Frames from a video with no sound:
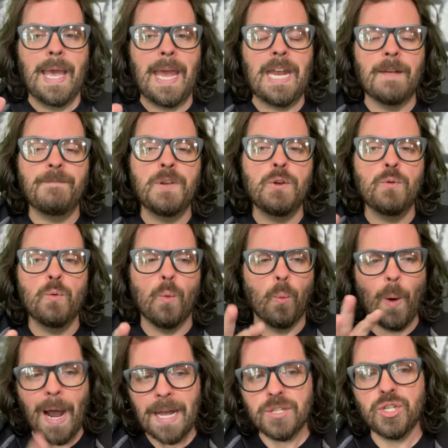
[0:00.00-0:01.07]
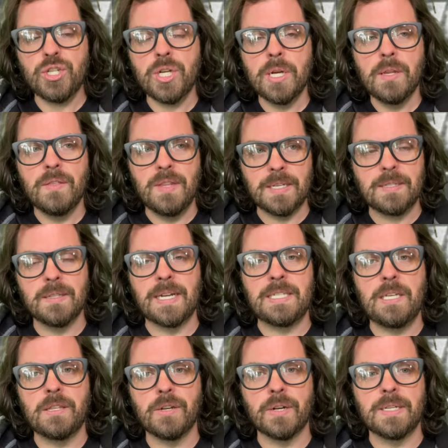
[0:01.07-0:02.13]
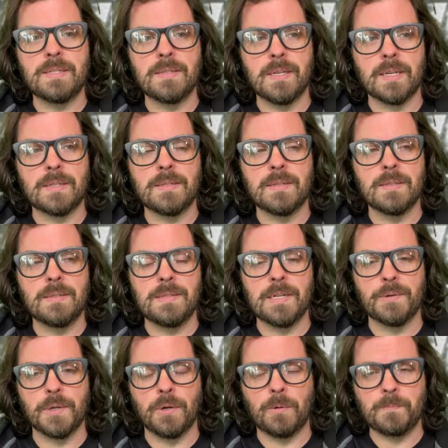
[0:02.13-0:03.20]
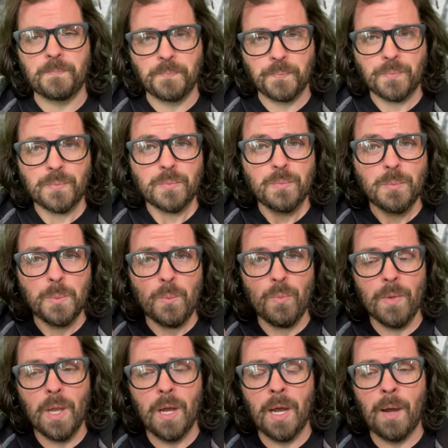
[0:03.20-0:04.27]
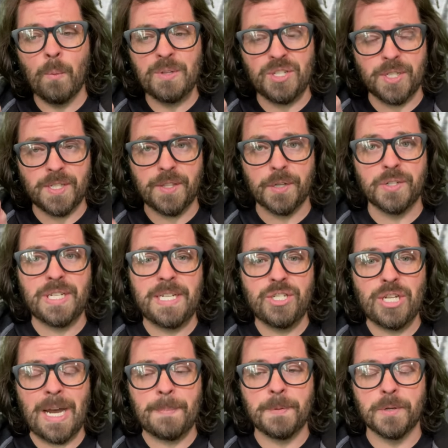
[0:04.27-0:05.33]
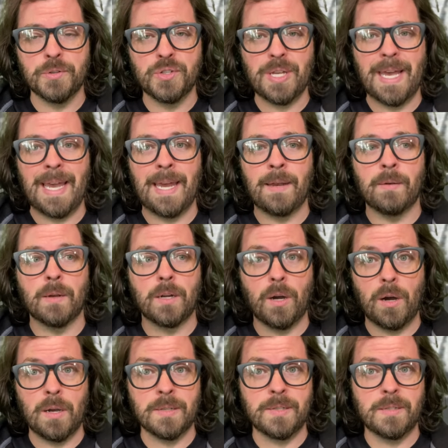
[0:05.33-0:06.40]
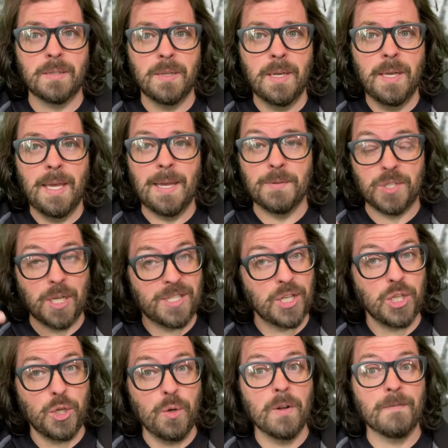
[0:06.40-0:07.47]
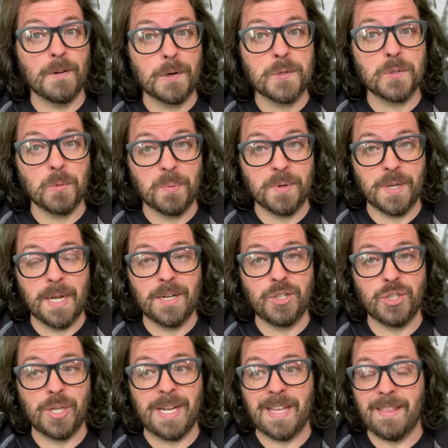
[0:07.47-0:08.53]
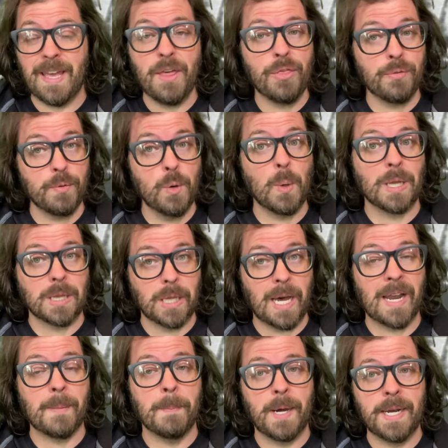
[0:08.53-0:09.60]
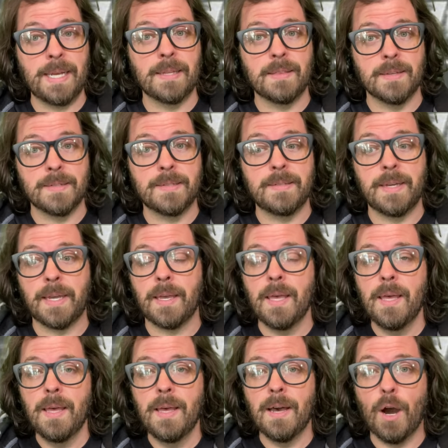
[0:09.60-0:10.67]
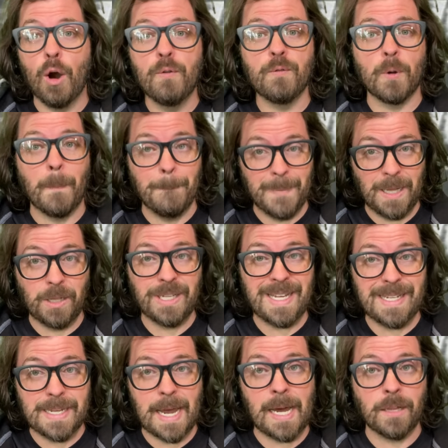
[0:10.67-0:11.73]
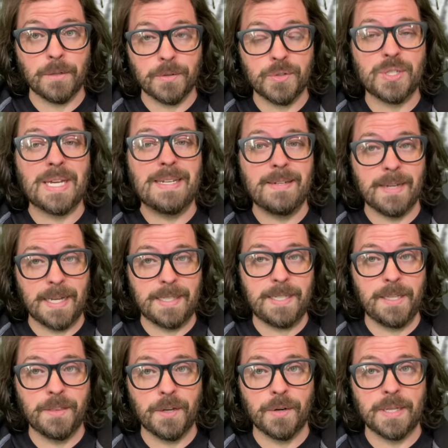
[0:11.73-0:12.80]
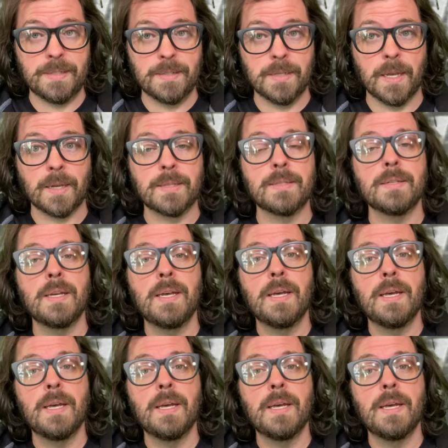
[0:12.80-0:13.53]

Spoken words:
And if you watch this 1936 serial, which is 13 chapters and it's a Universal production, and they threw a lot of money at this thing. Over $1 million in 1936.